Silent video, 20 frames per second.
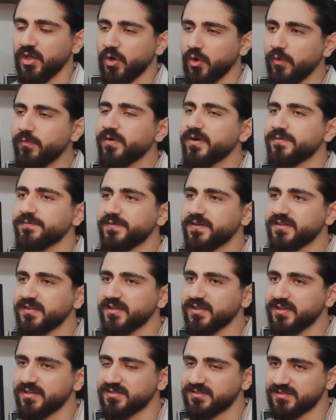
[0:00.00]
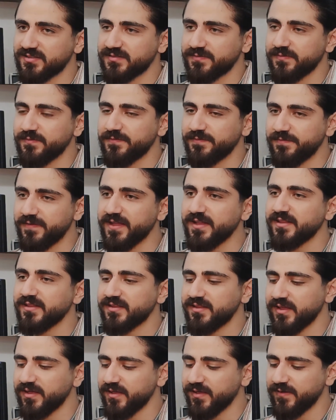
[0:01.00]
Overfitting, it's when
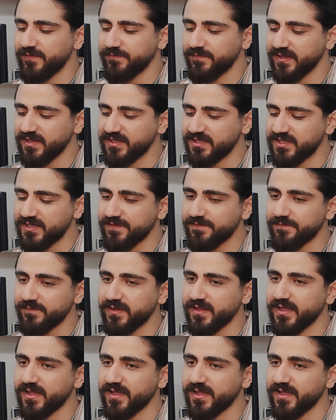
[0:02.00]
we give